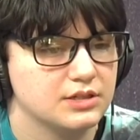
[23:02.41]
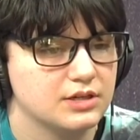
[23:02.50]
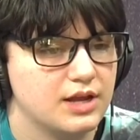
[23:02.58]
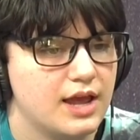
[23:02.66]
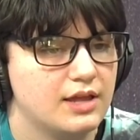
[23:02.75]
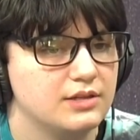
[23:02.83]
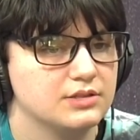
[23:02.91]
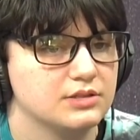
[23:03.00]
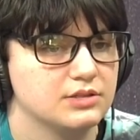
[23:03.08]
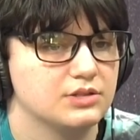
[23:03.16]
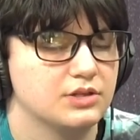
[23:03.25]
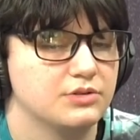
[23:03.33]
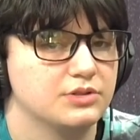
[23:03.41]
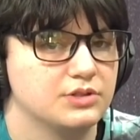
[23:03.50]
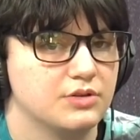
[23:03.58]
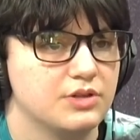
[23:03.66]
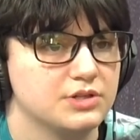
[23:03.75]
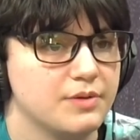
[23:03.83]
and there's
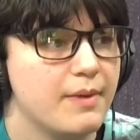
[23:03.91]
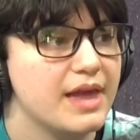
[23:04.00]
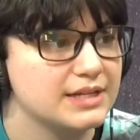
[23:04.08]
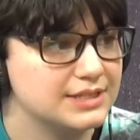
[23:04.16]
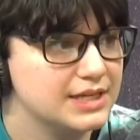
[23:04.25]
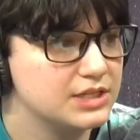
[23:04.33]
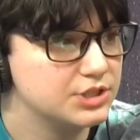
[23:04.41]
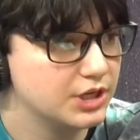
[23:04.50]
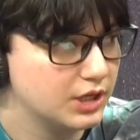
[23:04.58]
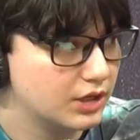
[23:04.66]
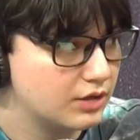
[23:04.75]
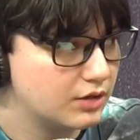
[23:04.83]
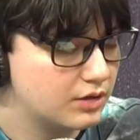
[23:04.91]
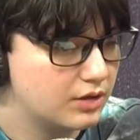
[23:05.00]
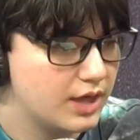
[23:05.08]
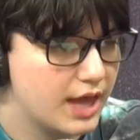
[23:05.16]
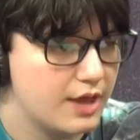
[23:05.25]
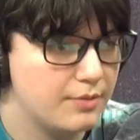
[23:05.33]
there's a man teaching,
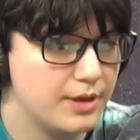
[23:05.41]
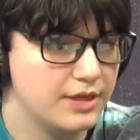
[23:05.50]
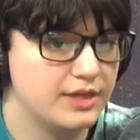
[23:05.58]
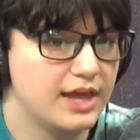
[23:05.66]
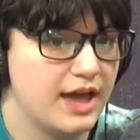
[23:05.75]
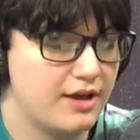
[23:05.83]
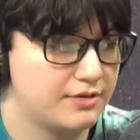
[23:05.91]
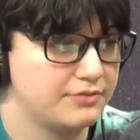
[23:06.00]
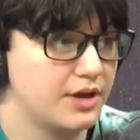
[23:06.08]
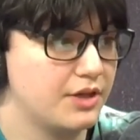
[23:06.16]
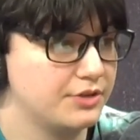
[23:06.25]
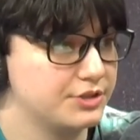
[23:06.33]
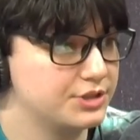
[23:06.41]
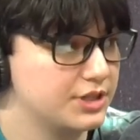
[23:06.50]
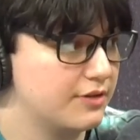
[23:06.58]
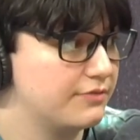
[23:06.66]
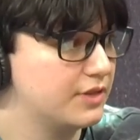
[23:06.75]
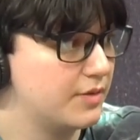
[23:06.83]
and they have other
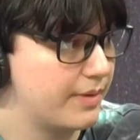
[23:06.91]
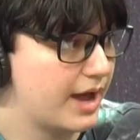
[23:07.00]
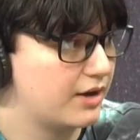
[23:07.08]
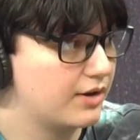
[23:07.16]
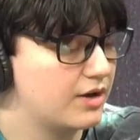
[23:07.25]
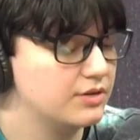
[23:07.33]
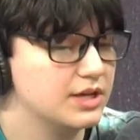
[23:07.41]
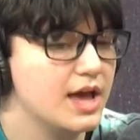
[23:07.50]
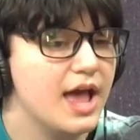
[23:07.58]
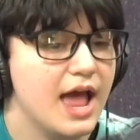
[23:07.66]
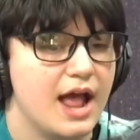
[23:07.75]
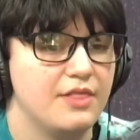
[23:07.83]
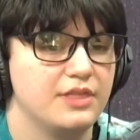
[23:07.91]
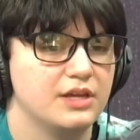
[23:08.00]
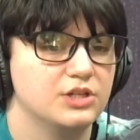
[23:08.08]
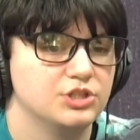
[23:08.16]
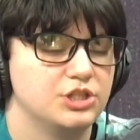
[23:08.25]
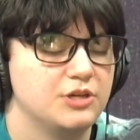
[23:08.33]
stuff in the background, and
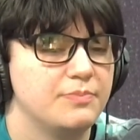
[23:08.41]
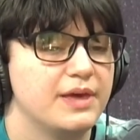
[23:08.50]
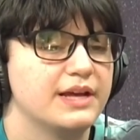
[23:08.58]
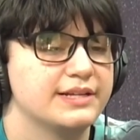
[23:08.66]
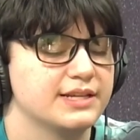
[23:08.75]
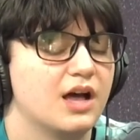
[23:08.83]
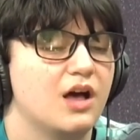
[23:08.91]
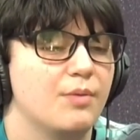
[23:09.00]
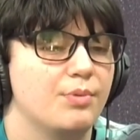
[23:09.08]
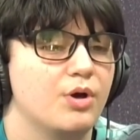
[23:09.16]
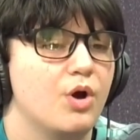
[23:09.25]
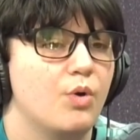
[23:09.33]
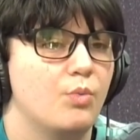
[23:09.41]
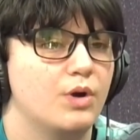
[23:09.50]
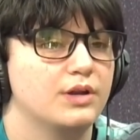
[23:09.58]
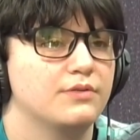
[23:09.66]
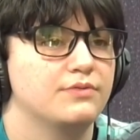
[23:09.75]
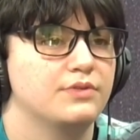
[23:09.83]
she picks up
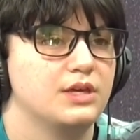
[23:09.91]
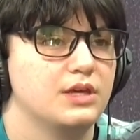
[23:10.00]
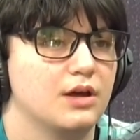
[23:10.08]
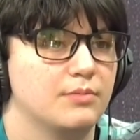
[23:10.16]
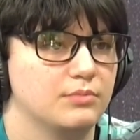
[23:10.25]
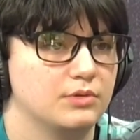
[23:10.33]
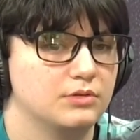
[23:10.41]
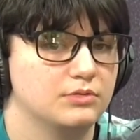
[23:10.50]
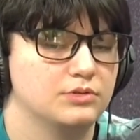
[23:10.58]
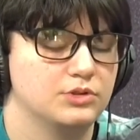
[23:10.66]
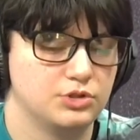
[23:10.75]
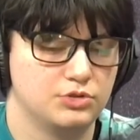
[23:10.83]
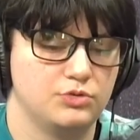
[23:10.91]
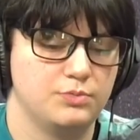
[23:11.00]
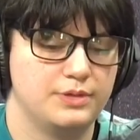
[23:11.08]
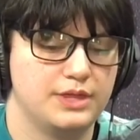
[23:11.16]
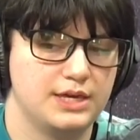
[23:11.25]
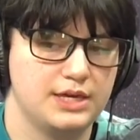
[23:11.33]
one of the um, tube
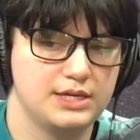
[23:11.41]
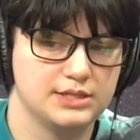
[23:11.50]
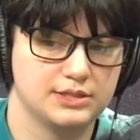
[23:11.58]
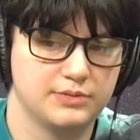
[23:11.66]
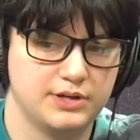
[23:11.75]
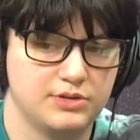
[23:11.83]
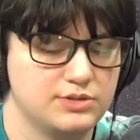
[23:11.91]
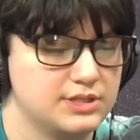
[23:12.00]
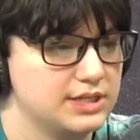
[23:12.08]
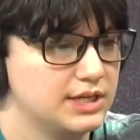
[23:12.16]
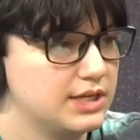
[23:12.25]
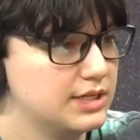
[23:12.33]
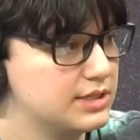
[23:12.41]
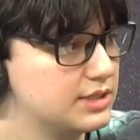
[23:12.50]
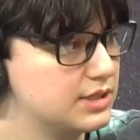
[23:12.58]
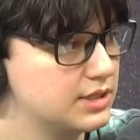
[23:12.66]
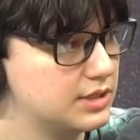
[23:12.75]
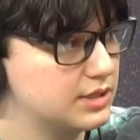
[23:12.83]
thingies where you stick into
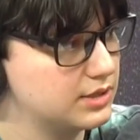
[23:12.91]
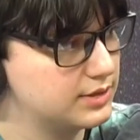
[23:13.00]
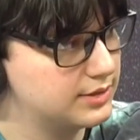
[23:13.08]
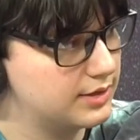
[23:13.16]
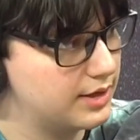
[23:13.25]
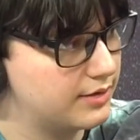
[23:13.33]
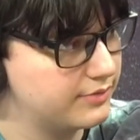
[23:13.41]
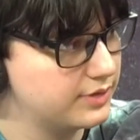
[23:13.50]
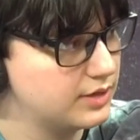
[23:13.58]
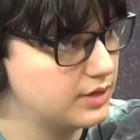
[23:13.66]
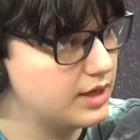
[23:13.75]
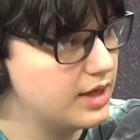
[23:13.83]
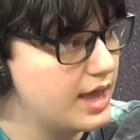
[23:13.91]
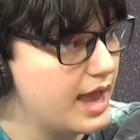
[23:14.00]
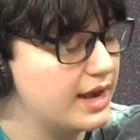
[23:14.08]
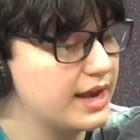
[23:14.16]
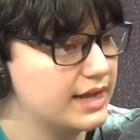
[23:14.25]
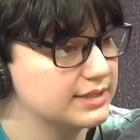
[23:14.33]
the the oven
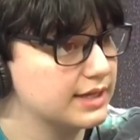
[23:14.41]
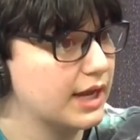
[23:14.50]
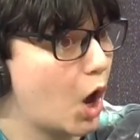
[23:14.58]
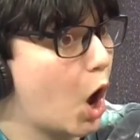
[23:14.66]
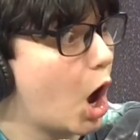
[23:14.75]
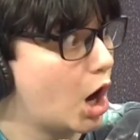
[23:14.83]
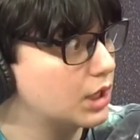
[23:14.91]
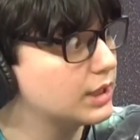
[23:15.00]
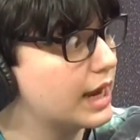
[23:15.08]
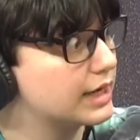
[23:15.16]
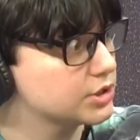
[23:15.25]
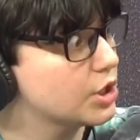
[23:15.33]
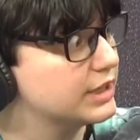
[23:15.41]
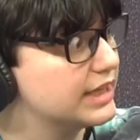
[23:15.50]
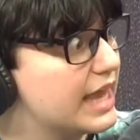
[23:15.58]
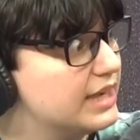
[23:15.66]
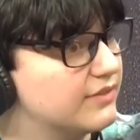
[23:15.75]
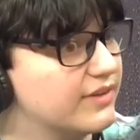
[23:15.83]
and it has like hot glass on the
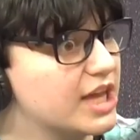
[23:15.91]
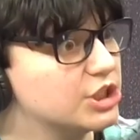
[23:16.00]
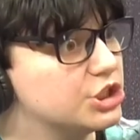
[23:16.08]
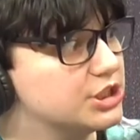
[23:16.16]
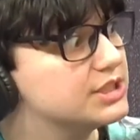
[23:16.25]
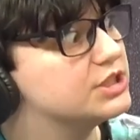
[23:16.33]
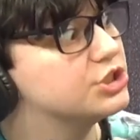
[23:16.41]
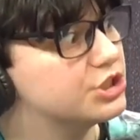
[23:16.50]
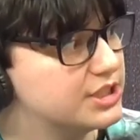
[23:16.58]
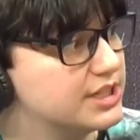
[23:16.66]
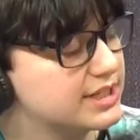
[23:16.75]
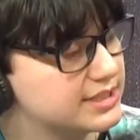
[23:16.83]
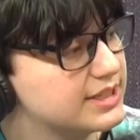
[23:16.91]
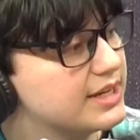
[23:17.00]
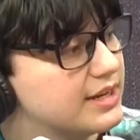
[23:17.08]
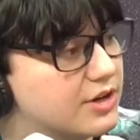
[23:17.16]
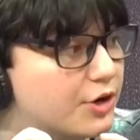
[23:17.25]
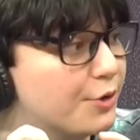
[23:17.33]
end of it, and she sticks it
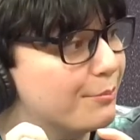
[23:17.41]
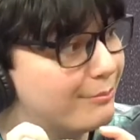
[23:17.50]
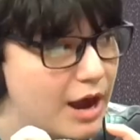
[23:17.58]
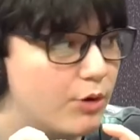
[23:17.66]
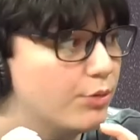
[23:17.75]
in her mouth.